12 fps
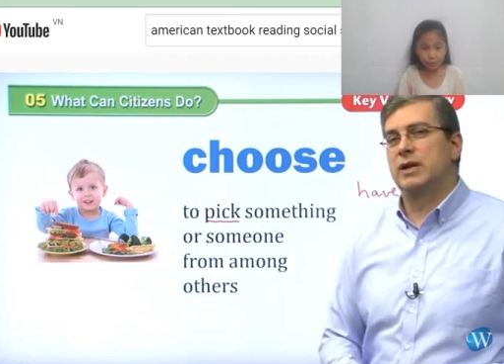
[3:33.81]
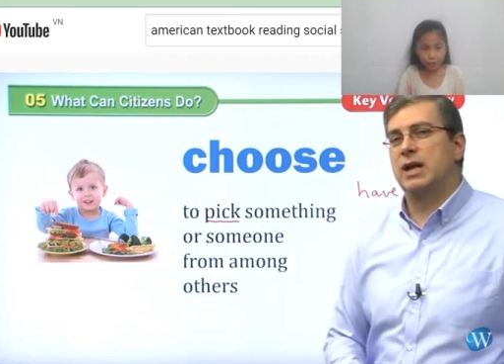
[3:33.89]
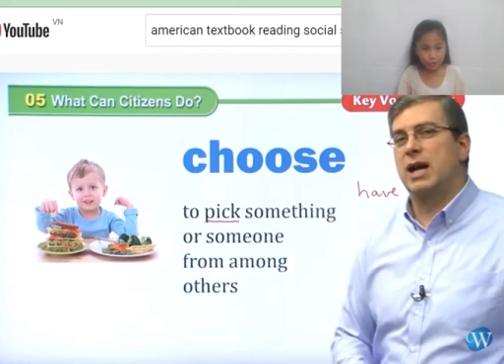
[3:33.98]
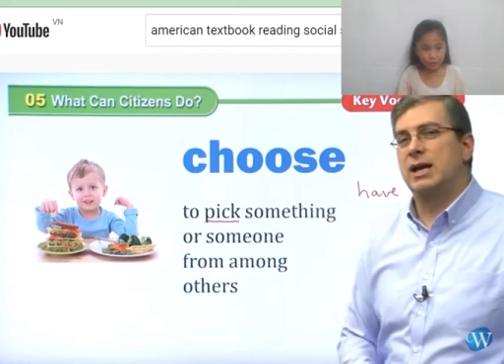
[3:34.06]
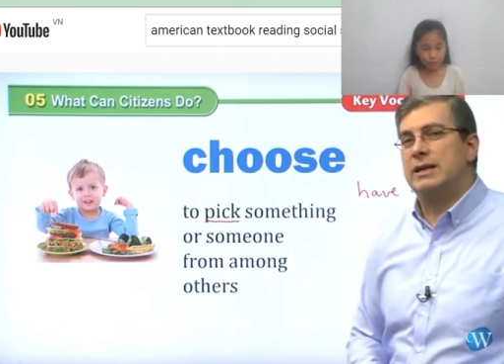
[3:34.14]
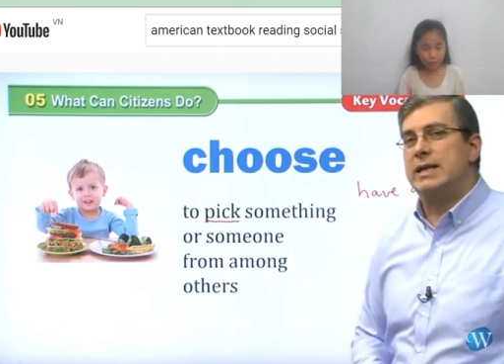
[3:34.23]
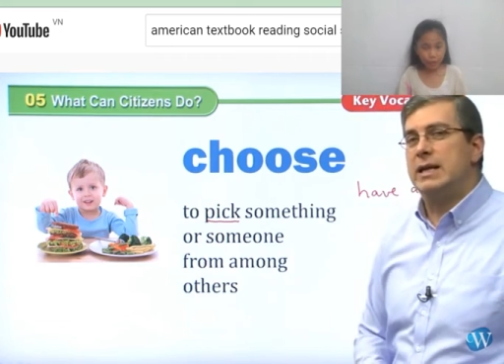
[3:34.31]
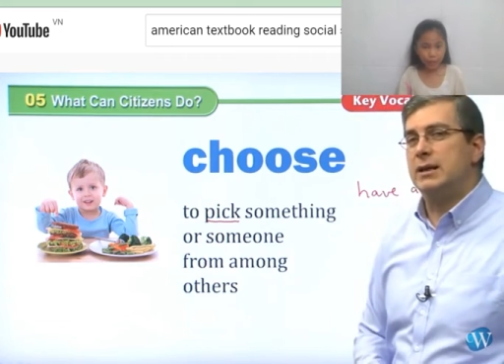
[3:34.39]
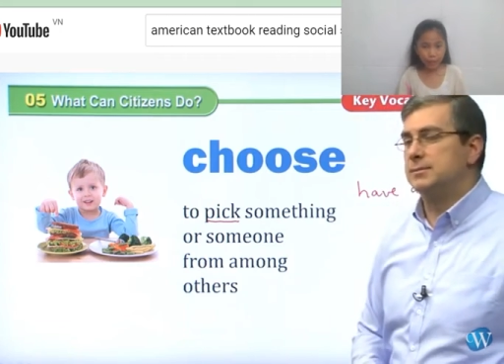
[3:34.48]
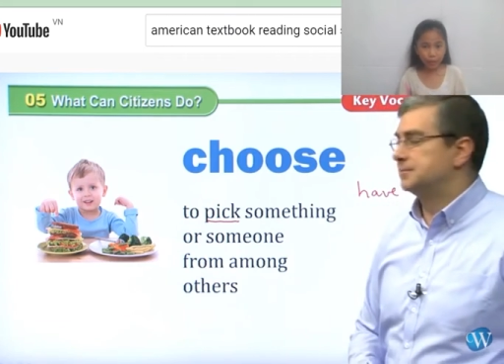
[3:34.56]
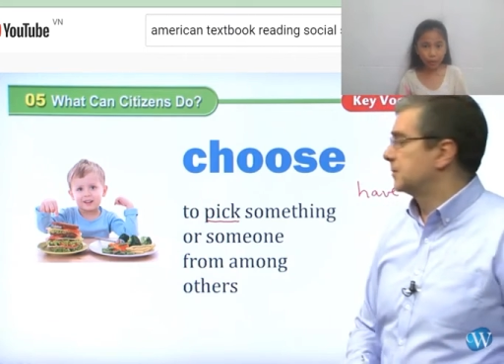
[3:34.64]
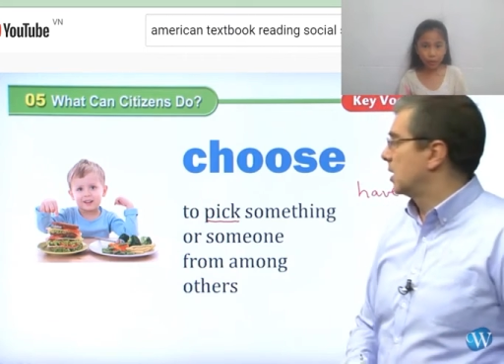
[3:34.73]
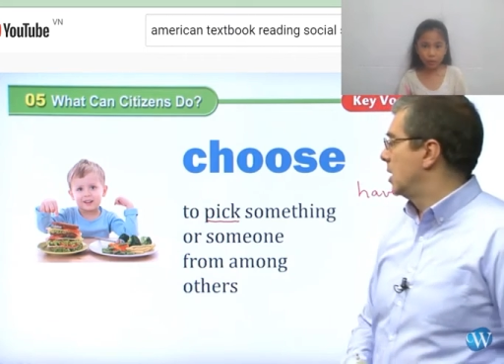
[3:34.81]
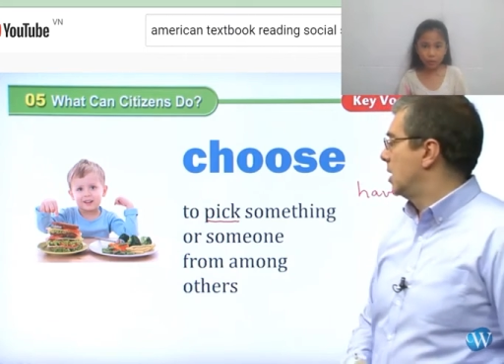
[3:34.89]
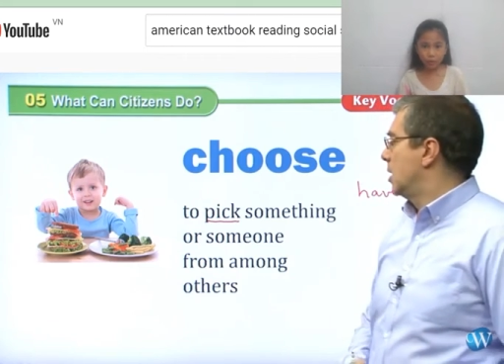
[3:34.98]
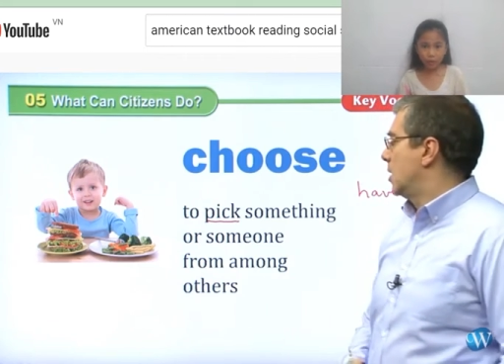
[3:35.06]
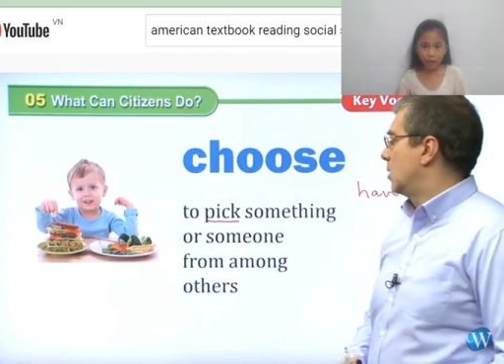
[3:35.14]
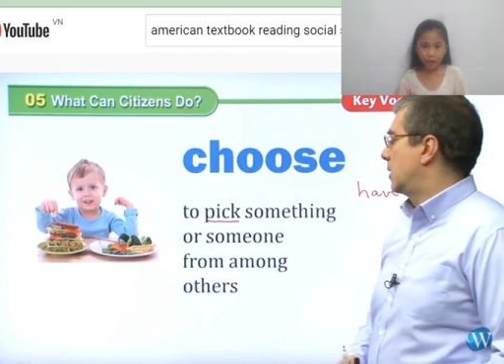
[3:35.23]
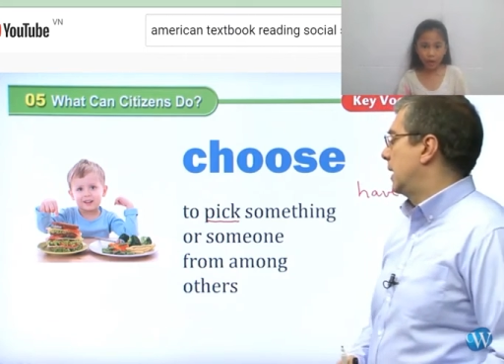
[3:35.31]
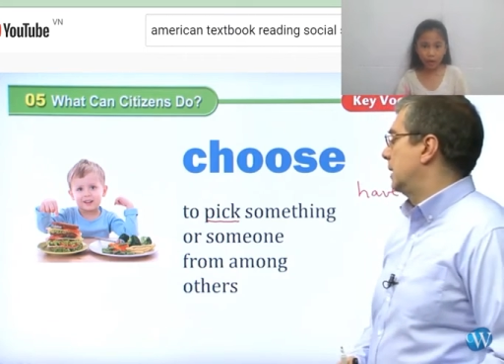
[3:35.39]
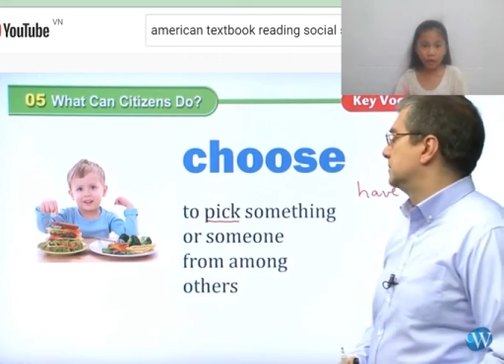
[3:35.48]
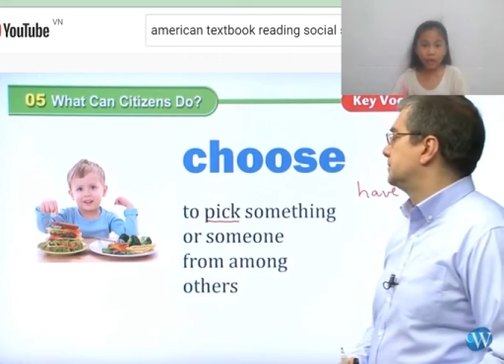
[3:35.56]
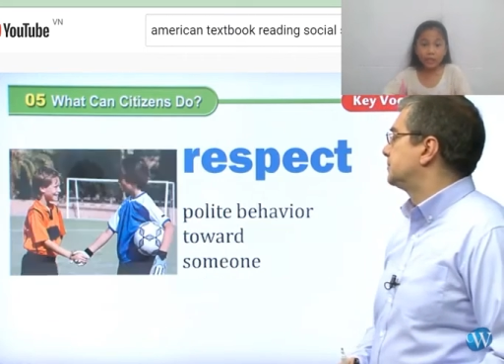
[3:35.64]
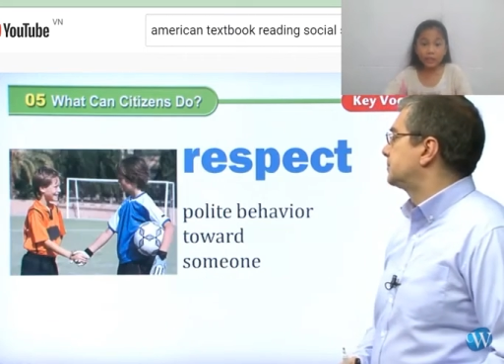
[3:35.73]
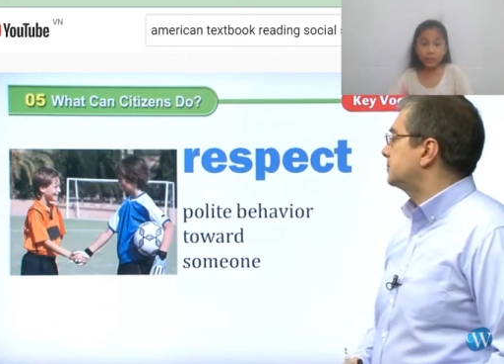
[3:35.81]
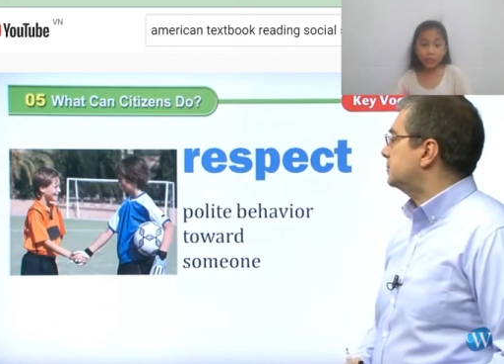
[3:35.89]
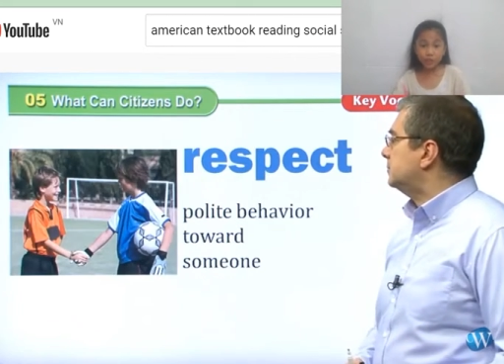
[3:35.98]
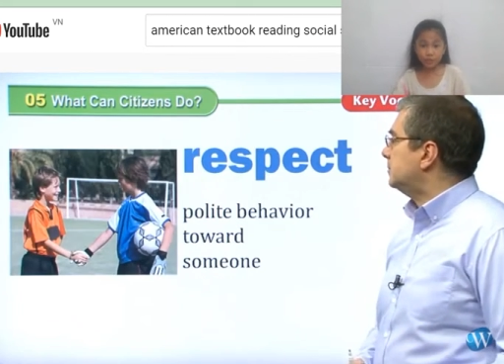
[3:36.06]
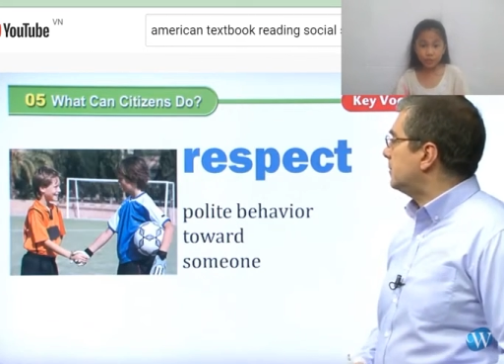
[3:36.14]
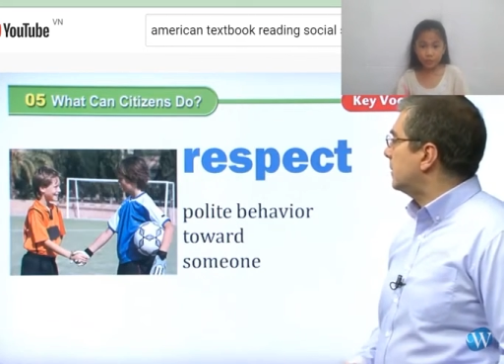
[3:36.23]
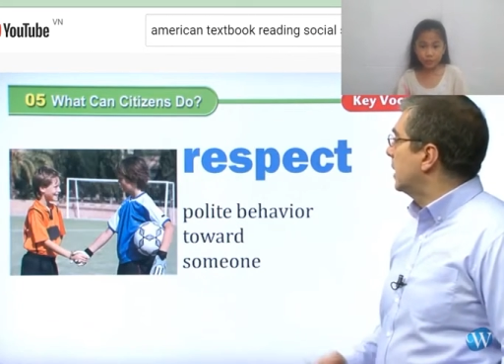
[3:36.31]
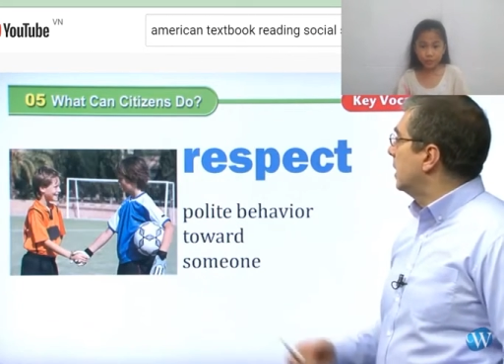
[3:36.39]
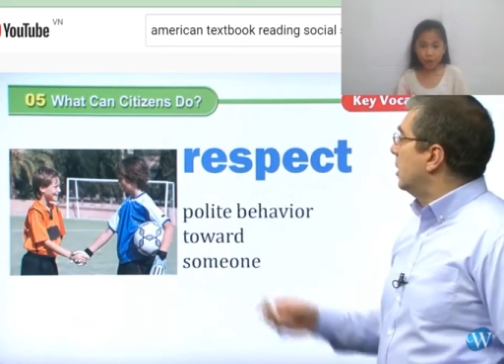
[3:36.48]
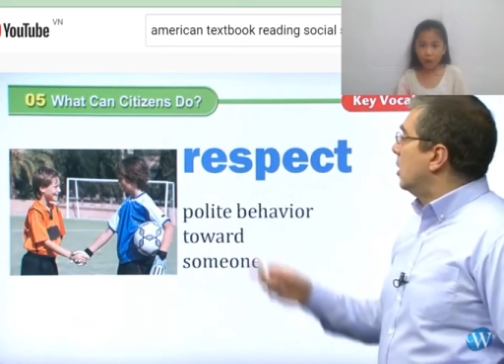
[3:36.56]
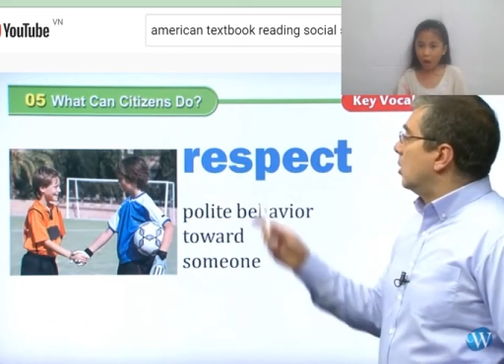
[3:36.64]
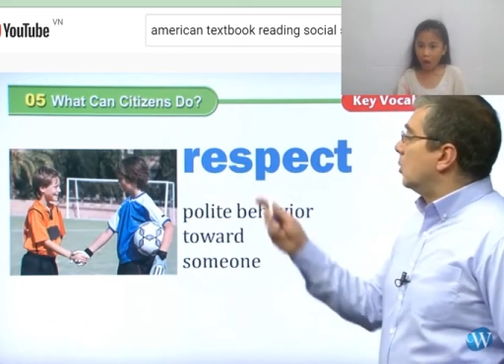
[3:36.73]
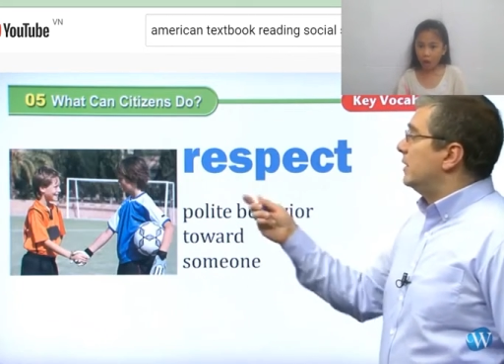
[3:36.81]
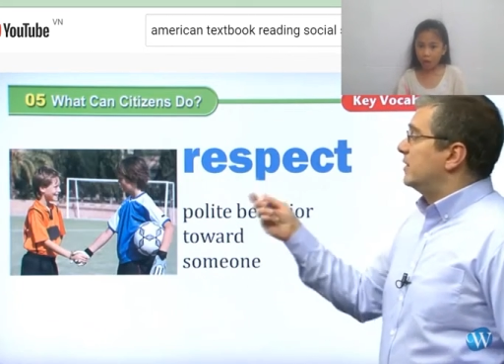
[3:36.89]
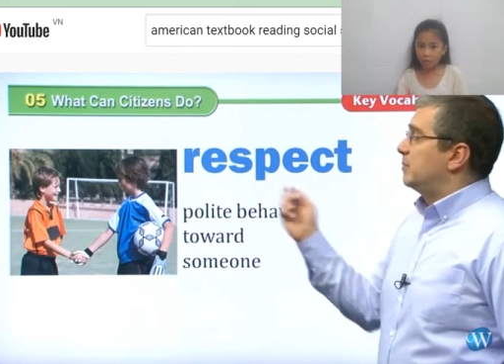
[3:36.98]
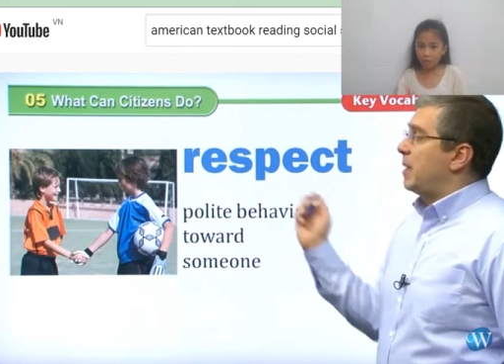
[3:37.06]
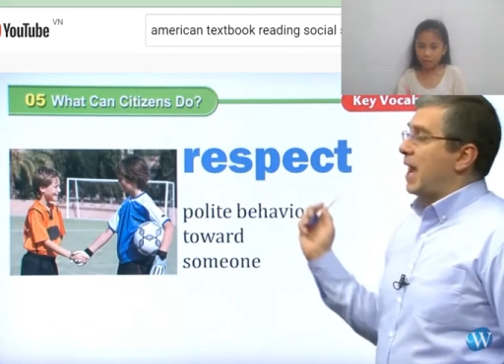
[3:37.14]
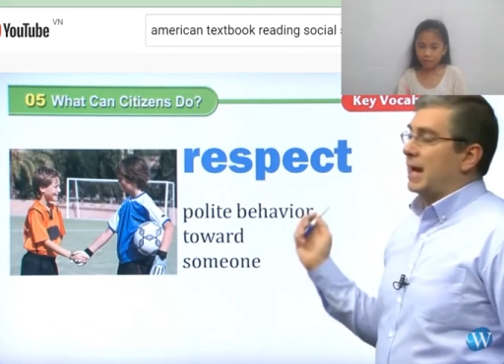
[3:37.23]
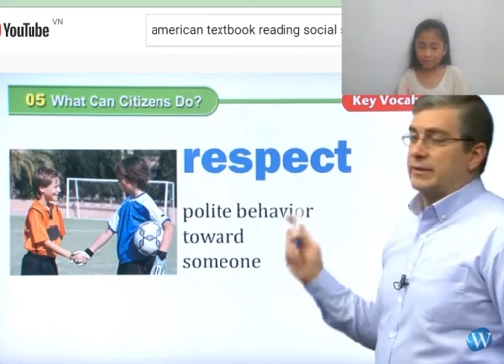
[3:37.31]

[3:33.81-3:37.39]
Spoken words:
You choose where you're going to wear. You choose all.